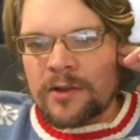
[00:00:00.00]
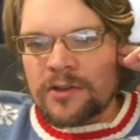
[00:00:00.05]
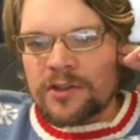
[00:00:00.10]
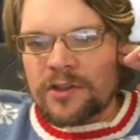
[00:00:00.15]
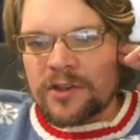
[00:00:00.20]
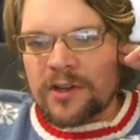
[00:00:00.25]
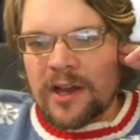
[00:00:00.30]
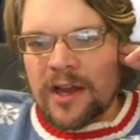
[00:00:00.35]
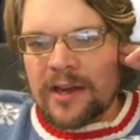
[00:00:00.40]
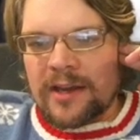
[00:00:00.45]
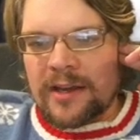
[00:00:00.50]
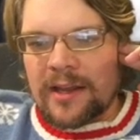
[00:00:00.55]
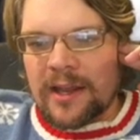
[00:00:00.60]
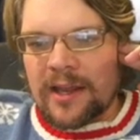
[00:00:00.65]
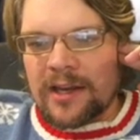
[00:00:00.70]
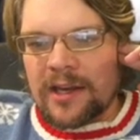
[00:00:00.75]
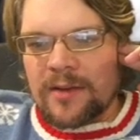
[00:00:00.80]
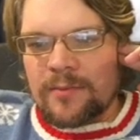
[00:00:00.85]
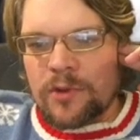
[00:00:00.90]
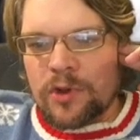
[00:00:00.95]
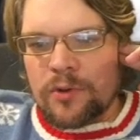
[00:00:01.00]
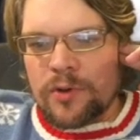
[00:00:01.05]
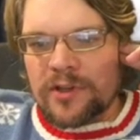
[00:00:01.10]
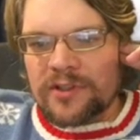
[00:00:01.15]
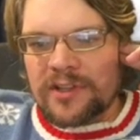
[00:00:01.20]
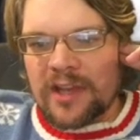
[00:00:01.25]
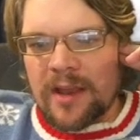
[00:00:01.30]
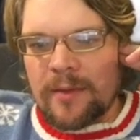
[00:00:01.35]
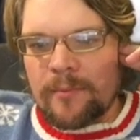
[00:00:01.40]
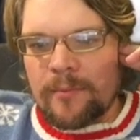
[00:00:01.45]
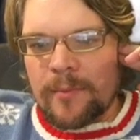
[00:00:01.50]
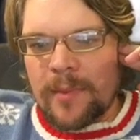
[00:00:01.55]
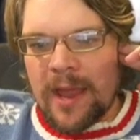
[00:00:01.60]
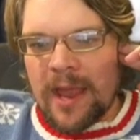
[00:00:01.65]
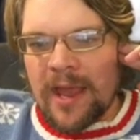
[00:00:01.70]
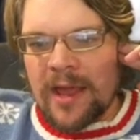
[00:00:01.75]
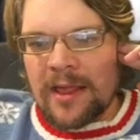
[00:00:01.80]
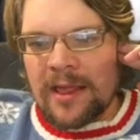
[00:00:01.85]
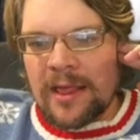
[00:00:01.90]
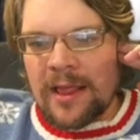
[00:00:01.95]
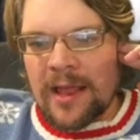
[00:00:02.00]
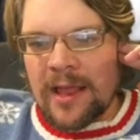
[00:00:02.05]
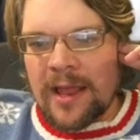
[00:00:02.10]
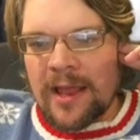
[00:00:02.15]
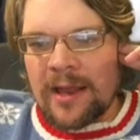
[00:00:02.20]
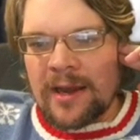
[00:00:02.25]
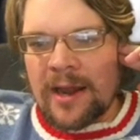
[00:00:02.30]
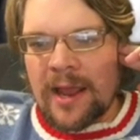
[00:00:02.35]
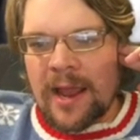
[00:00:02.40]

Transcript: to the United Kingdom, USA Manland,